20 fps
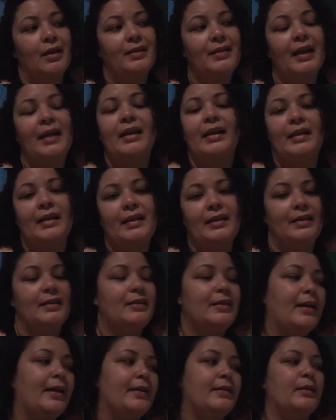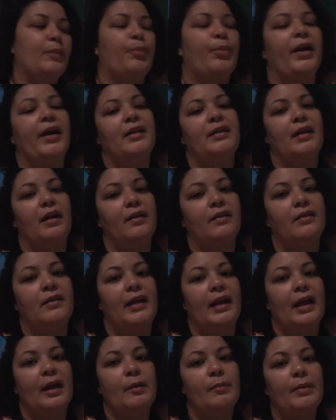Technically, this is a breakdown
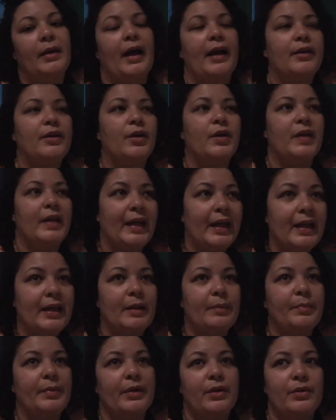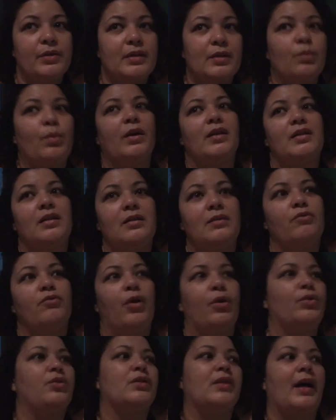thing, but I don't get it because it wasn't
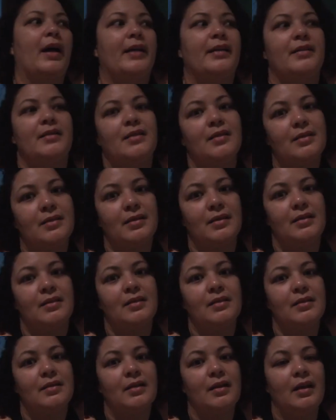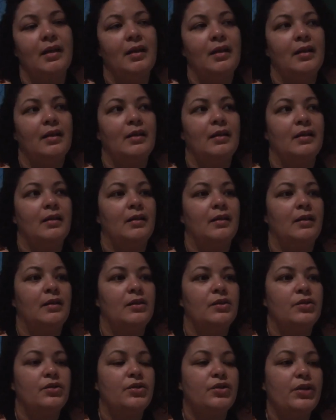roadside assistance.
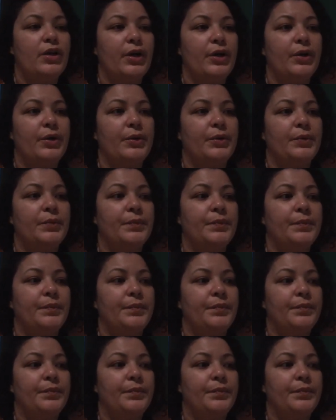So